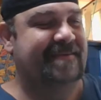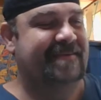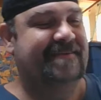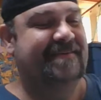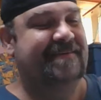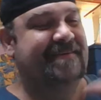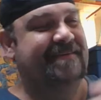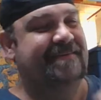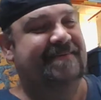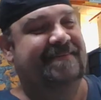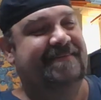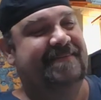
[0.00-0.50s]

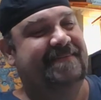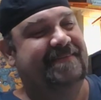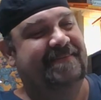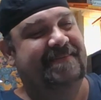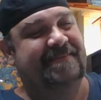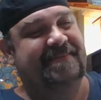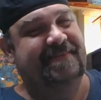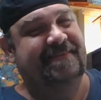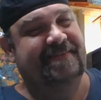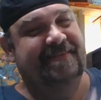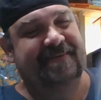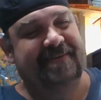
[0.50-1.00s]
This
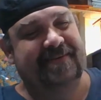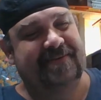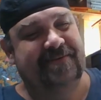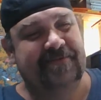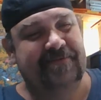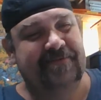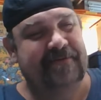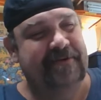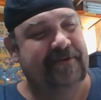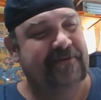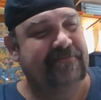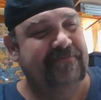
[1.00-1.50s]
will
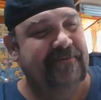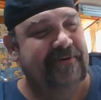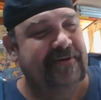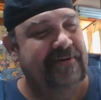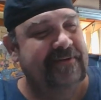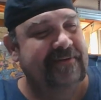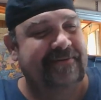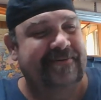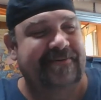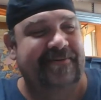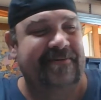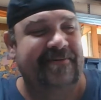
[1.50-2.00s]
be a
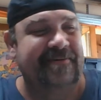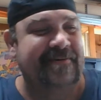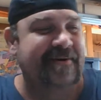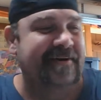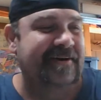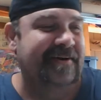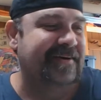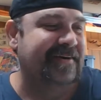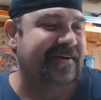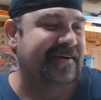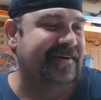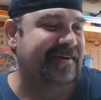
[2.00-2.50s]
fun story
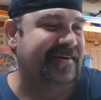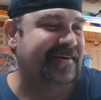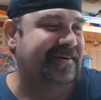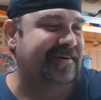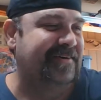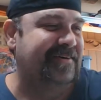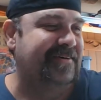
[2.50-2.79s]
to